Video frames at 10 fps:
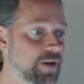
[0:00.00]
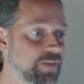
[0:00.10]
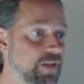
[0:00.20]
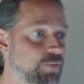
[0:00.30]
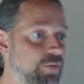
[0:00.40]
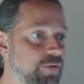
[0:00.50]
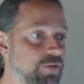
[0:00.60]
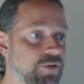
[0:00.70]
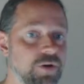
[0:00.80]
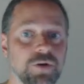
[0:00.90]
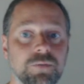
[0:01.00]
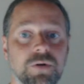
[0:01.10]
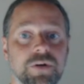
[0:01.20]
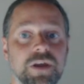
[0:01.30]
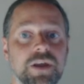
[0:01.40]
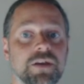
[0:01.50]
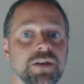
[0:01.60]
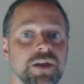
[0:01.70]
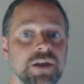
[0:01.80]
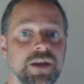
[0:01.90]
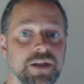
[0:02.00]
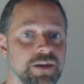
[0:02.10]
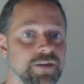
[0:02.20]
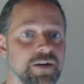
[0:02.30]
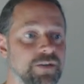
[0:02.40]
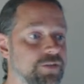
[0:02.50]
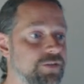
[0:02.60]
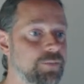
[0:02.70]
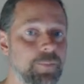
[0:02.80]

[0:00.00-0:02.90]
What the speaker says: and that's what this code block here does.